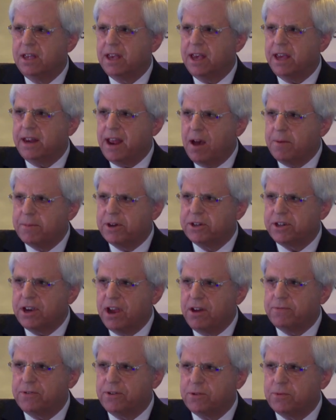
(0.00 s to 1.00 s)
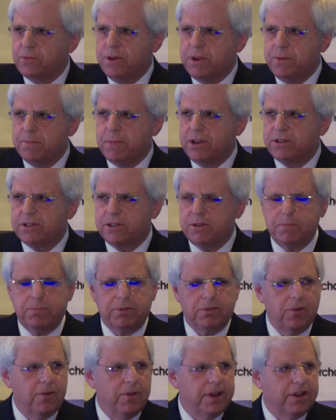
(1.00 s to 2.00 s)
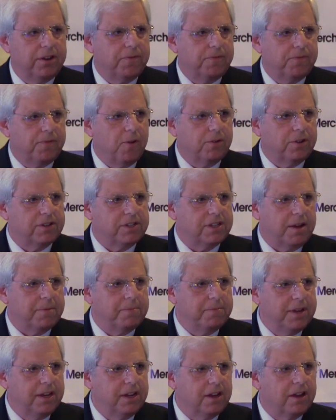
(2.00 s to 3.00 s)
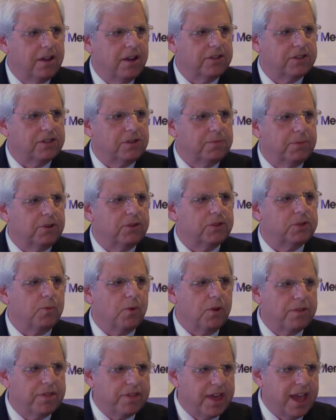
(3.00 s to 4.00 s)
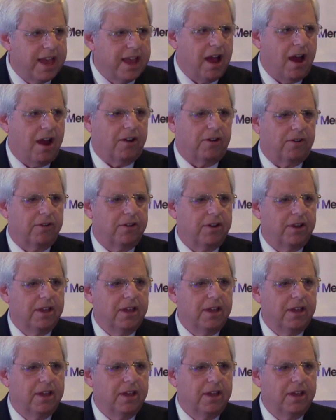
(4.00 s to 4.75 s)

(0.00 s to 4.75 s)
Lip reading: and how much effort we must employ to focus on meeting customers where they are